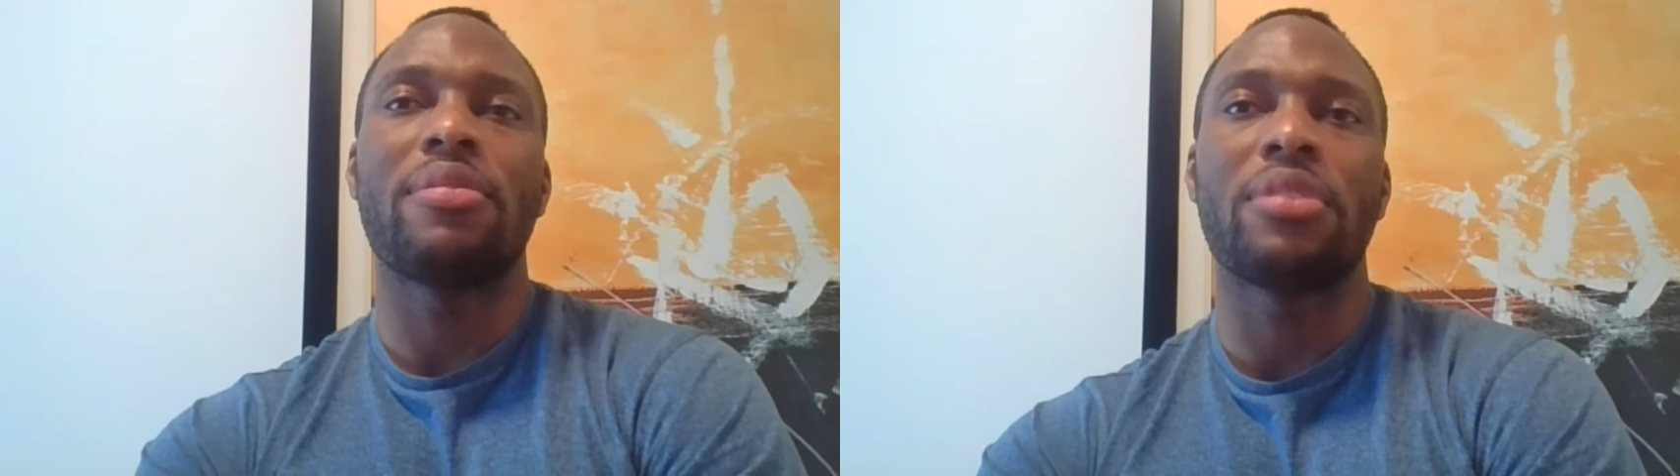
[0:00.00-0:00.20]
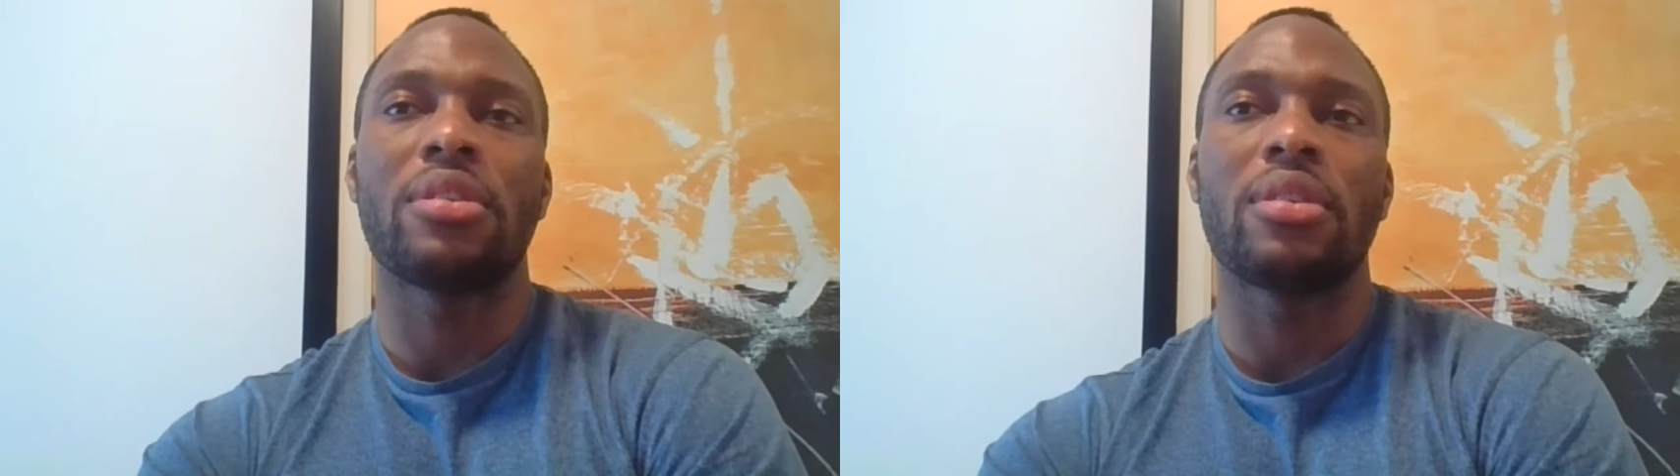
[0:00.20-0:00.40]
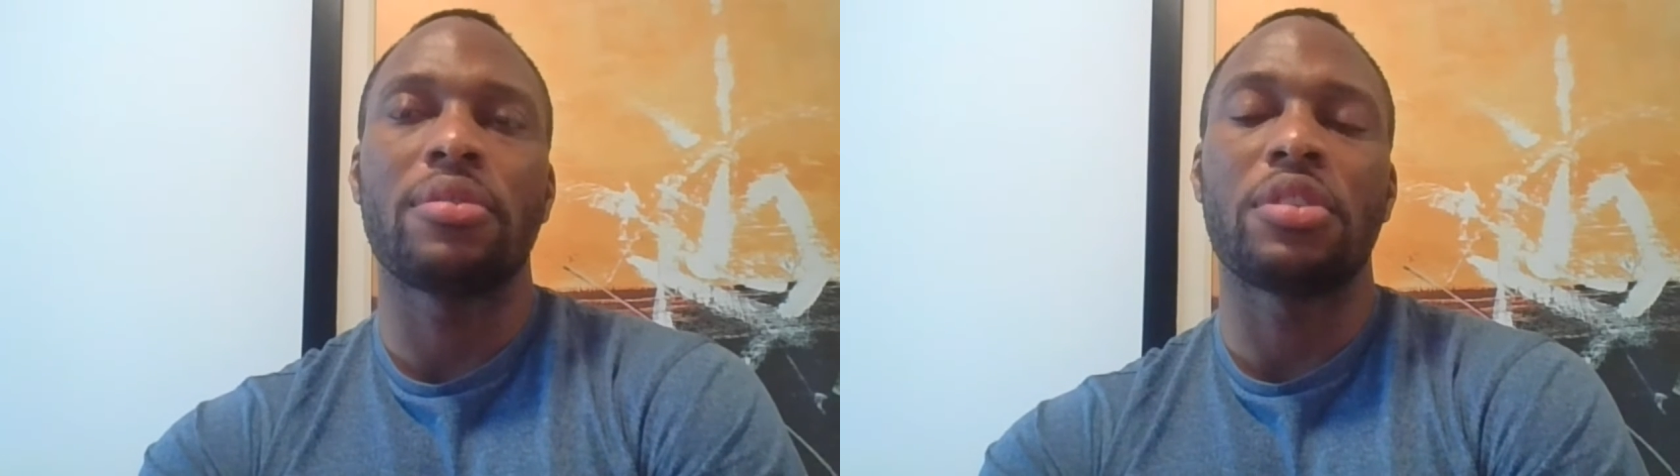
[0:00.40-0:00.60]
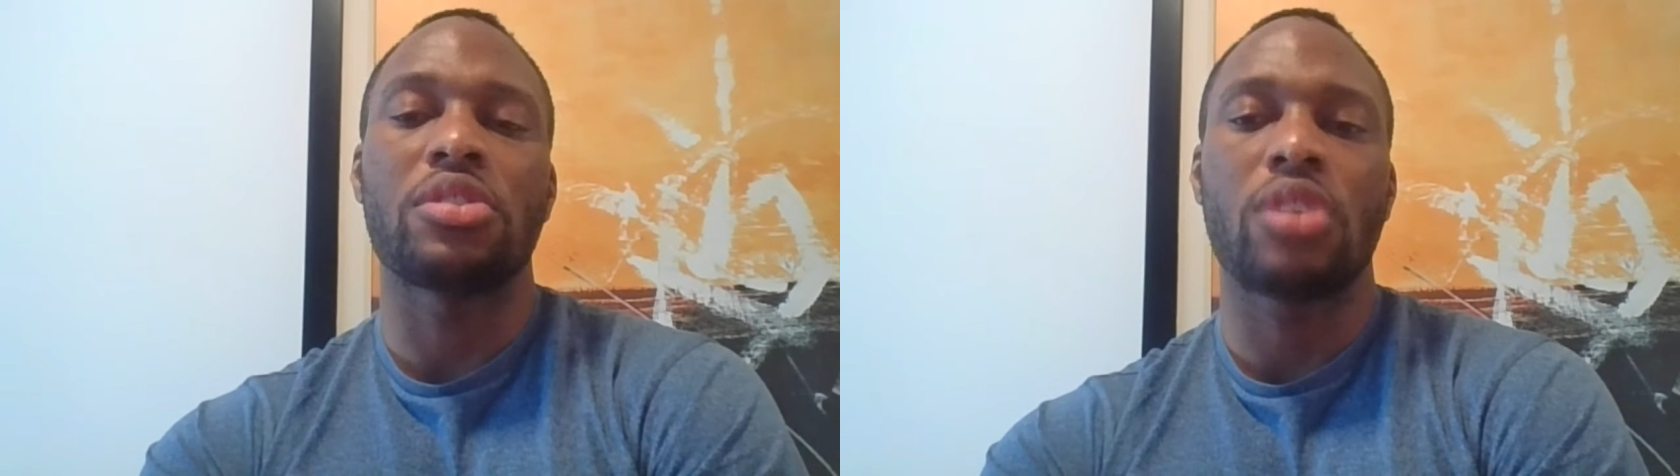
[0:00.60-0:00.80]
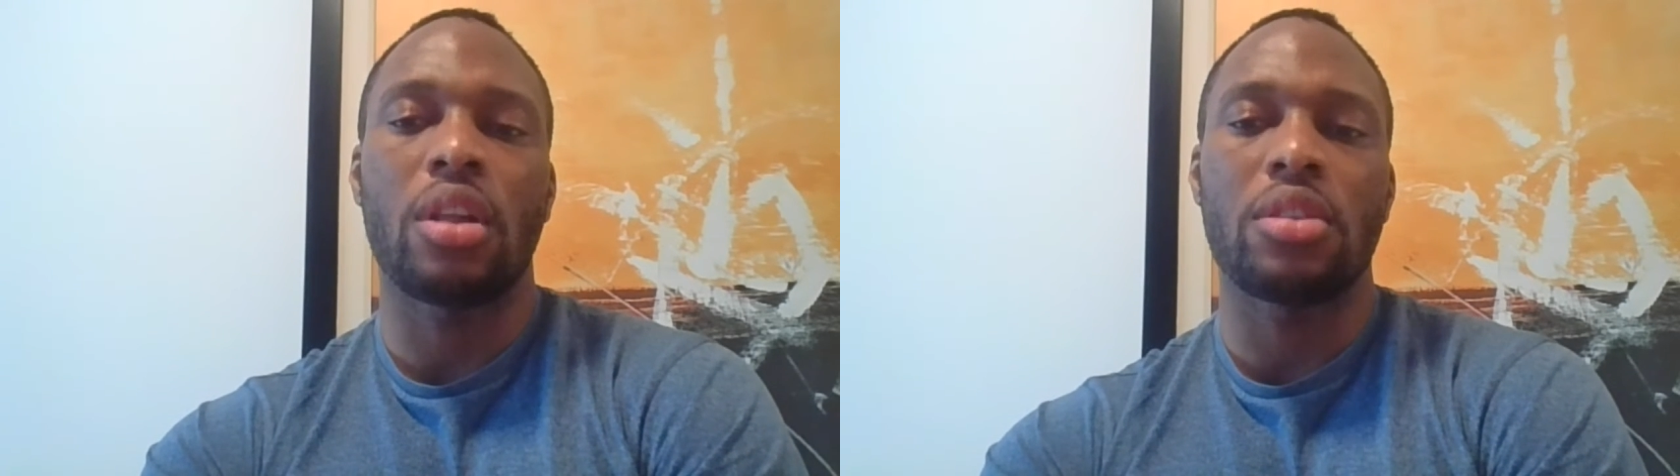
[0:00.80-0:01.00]
for the
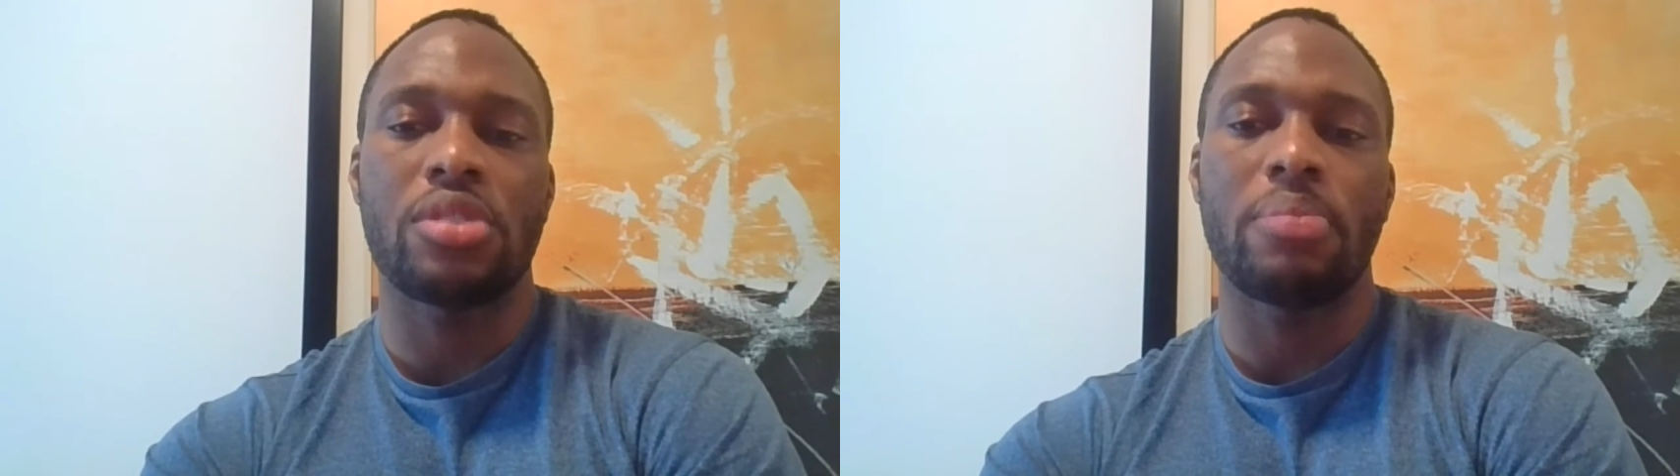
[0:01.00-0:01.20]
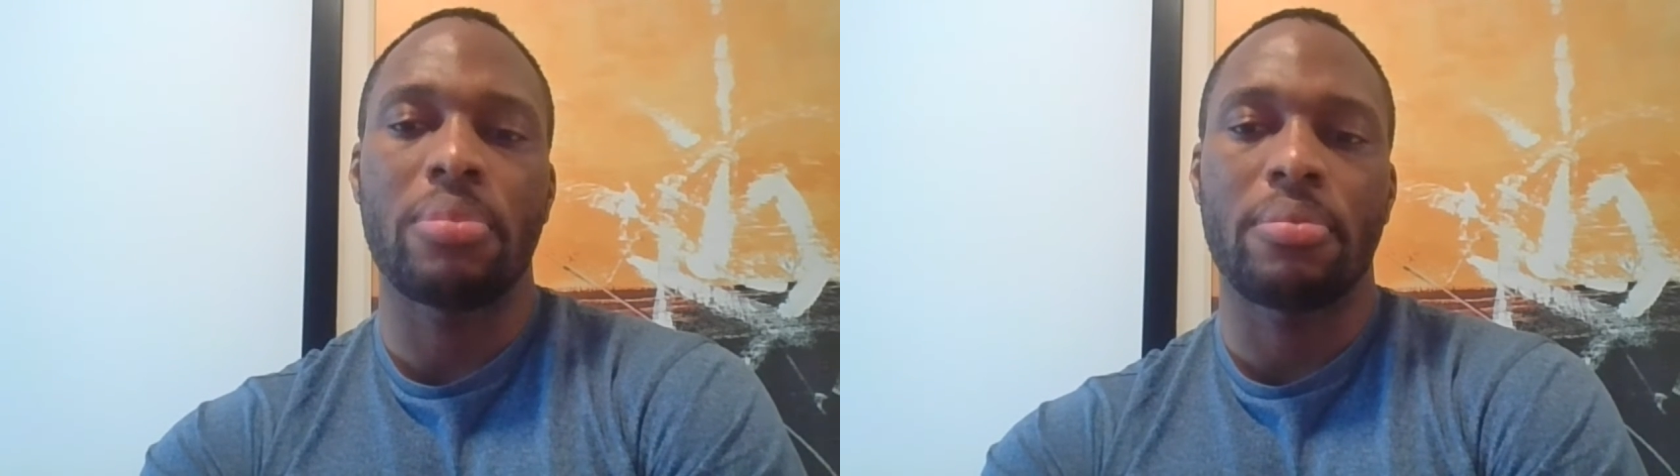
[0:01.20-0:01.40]
scholarship.